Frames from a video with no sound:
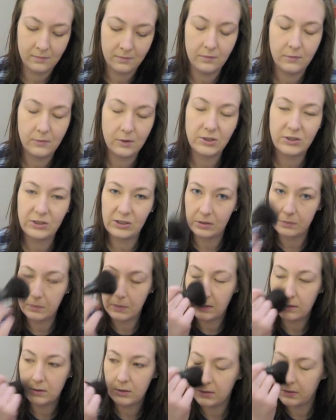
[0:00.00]
Not too
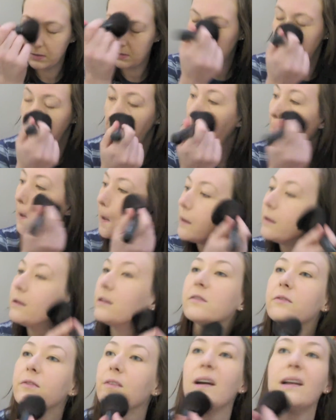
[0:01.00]
much. I
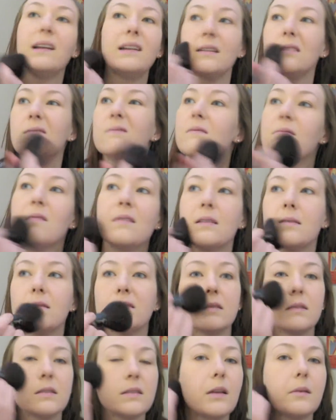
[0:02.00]
just find it
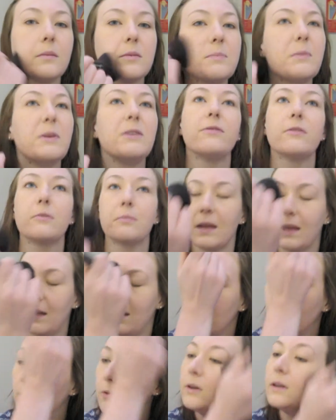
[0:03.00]
stops me from
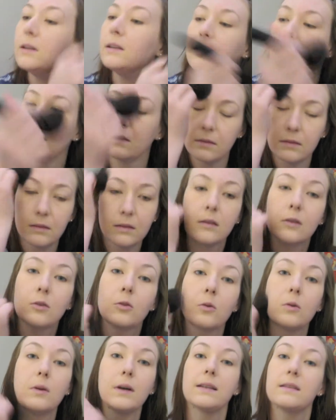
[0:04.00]
getting oily
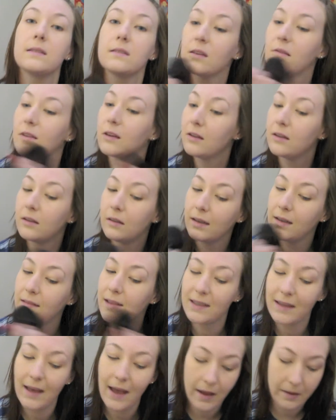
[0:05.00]
quite so early in
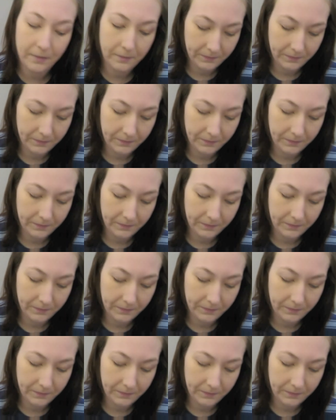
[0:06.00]
the day.